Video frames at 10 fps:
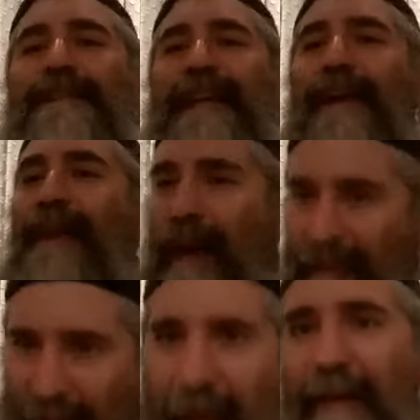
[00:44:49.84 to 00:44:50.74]
myself. I
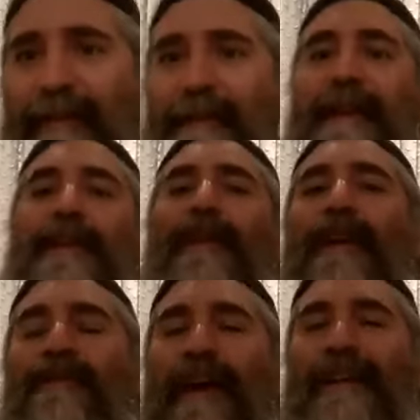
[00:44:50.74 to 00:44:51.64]
have to have
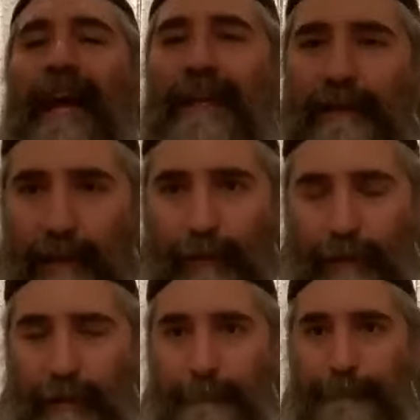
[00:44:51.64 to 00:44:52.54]
and find
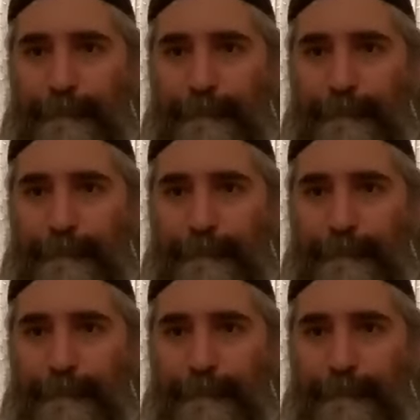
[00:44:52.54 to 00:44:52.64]
answers.